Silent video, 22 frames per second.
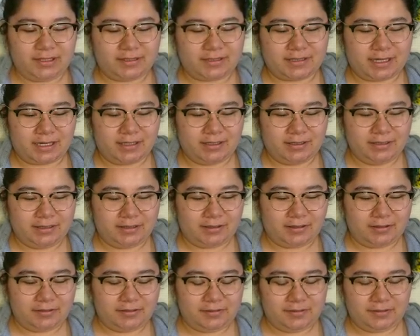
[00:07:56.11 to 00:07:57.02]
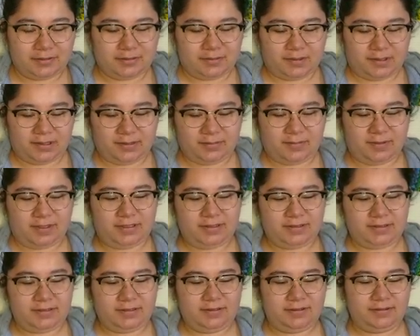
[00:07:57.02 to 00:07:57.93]
It's kind of like calling the Hawaiian
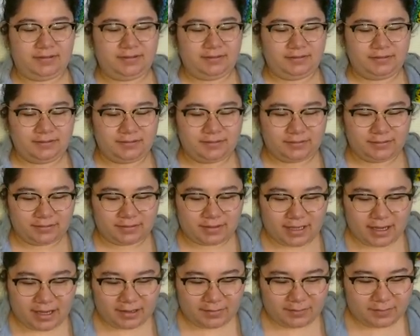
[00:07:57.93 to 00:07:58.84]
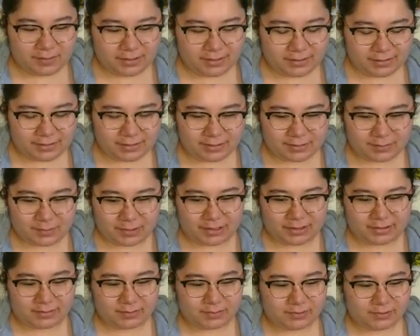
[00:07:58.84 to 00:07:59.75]
pizza that because it has
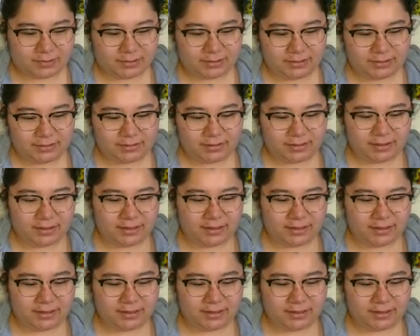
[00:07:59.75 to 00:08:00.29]
pineapple on it.